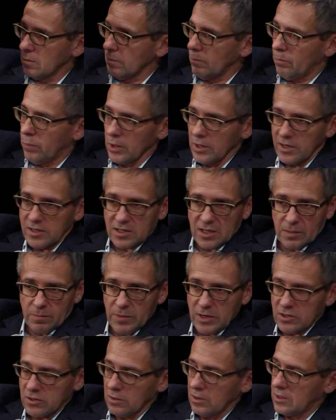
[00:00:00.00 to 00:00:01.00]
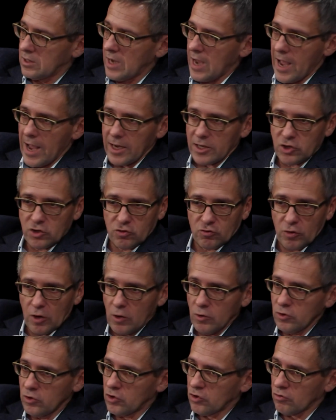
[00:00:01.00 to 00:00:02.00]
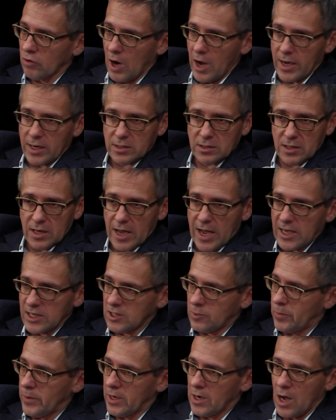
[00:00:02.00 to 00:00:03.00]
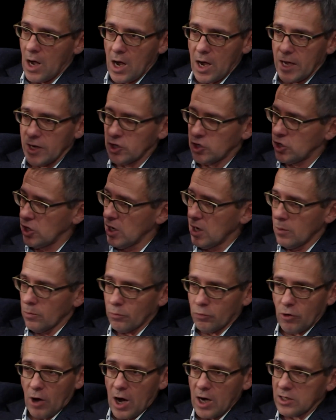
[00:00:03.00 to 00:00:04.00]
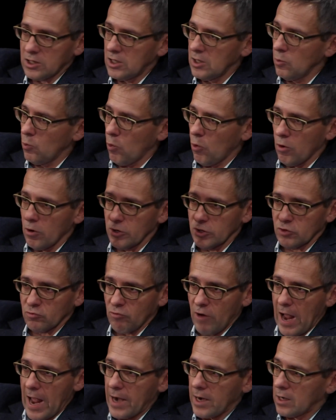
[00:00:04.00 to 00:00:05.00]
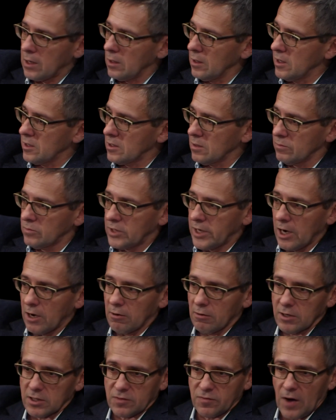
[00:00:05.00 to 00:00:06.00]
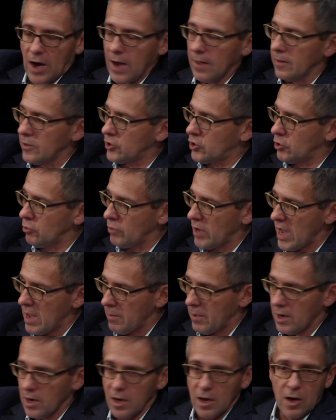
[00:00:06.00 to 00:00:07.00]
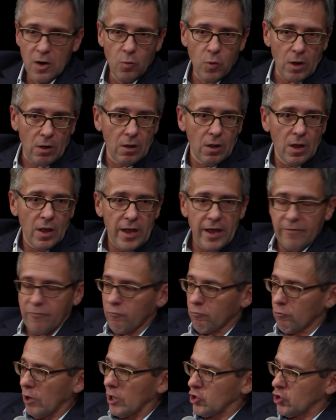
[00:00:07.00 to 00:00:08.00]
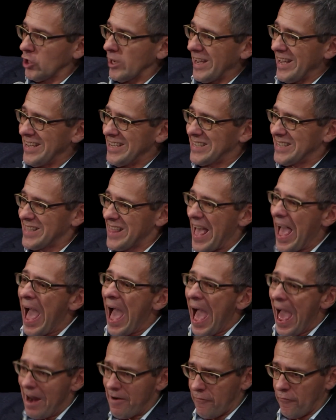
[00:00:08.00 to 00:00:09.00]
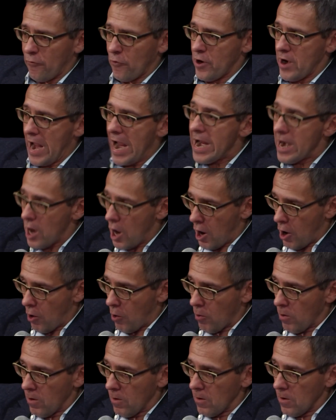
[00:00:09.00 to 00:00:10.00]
ballistic missile attacks, drone strikes, espionage, proxy wars, radicalism, terrorist violence, you name it. Well, if Russia is that for NATO